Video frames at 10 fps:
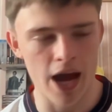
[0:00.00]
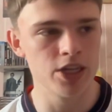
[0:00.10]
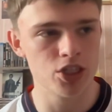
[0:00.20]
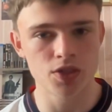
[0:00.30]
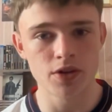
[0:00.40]

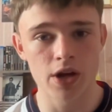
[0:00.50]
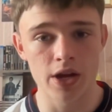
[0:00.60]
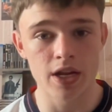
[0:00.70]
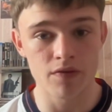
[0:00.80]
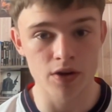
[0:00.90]
and June had
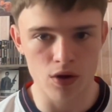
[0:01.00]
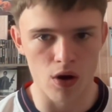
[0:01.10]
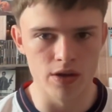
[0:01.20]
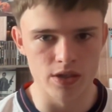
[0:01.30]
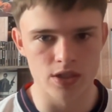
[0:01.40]
even
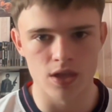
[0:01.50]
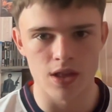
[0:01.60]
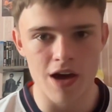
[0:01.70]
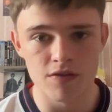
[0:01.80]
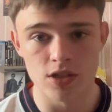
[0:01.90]
gone to the
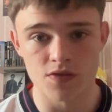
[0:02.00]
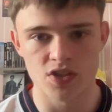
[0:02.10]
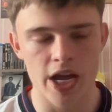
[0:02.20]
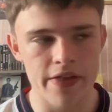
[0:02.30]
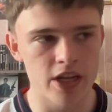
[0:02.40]
levels of
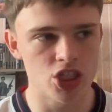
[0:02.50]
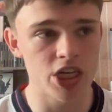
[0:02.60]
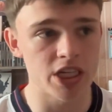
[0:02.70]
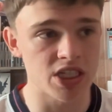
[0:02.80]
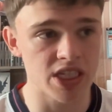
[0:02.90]
saying that she
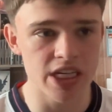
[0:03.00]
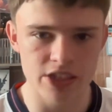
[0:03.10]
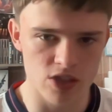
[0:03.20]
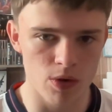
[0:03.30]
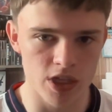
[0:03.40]
has seen
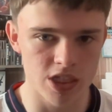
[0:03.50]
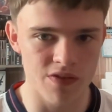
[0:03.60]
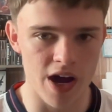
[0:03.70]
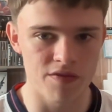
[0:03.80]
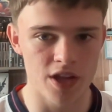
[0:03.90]
someone
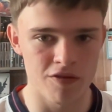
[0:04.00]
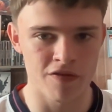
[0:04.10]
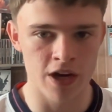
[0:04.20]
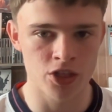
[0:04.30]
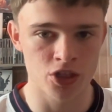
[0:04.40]
survive the
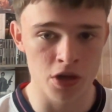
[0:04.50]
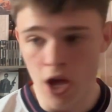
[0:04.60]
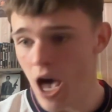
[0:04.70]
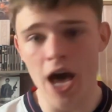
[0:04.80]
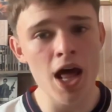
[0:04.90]
infection,
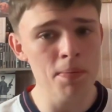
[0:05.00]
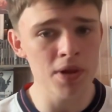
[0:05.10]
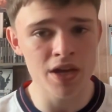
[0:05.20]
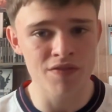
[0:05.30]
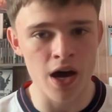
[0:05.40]
and I
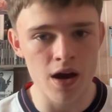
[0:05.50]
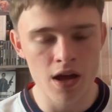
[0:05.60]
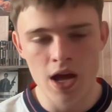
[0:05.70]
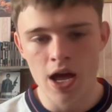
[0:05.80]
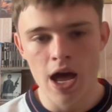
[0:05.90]
believe that.
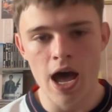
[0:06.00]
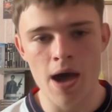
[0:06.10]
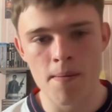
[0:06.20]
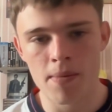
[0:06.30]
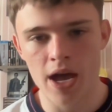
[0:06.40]

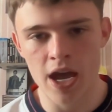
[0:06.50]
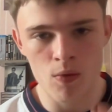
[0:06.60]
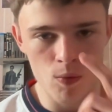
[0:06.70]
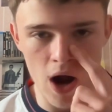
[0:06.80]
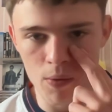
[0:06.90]
I
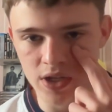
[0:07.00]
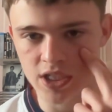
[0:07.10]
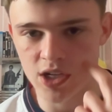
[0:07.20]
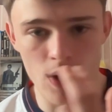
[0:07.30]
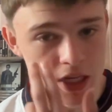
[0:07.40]
wouldn't
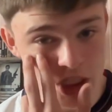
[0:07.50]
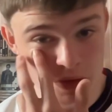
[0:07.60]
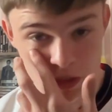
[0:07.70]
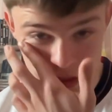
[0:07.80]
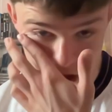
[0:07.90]
see why she
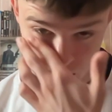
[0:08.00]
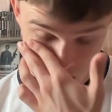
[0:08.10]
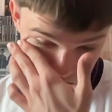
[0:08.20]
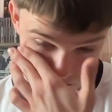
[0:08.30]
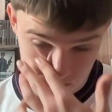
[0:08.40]
would just
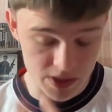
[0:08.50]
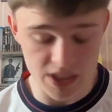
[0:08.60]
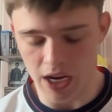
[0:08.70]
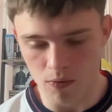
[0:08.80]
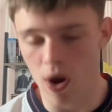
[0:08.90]
be
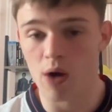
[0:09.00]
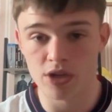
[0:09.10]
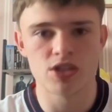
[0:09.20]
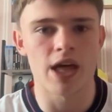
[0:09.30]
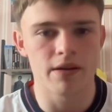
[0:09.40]
sick. Why
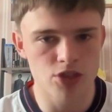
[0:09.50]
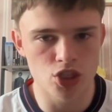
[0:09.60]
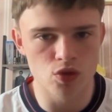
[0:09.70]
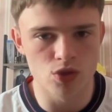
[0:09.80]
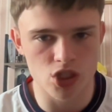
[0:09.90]
would like
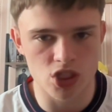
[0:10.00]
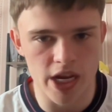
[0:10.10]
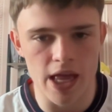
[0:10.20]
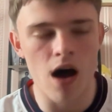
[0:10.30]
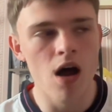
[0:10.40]
June would just
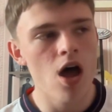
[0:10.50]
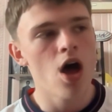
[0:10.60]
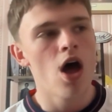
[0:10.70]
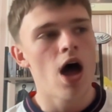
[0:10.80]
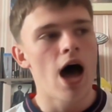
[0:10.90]
say that?
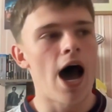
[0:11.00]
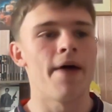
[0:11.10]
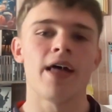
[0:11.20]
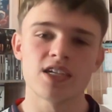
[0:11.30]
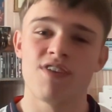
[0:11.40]

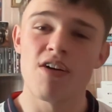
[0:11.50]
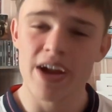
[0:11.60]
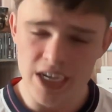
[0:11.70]
And that's very